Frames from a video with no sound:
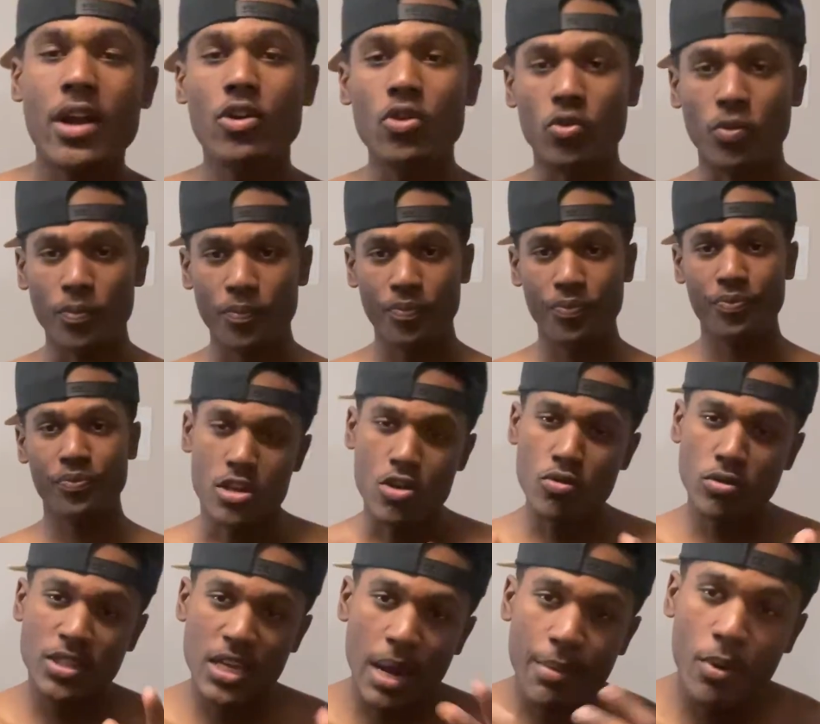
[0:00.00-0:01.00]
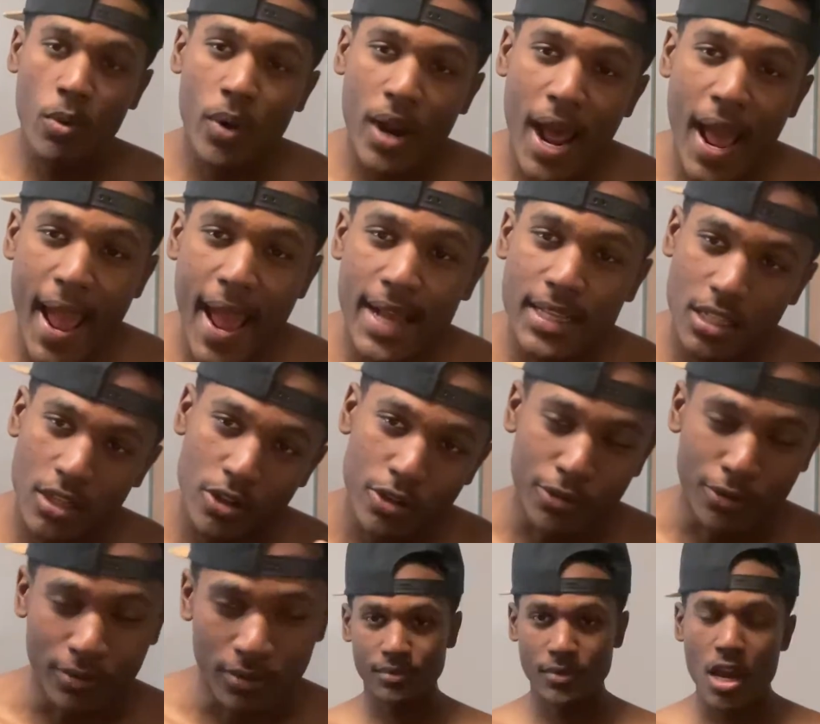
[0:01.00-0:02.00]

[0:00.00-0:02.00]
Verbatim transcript: do? You tell me what I had to do.